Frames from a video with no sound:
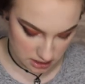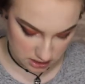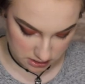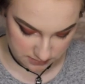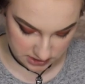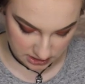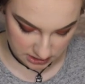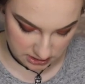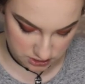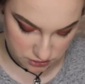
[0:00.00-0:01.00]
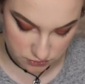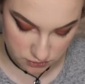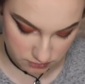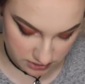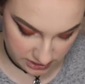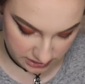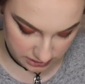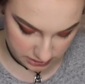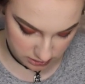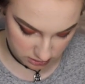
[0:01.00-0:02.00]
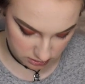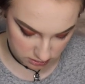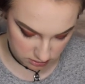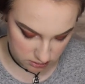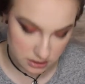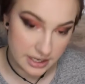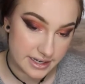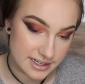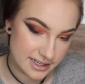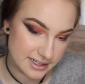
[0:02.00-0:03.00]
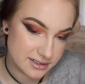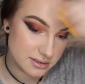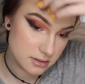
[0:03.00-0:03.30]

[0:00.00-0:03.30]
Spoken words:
and I'm taking that strobe color highlight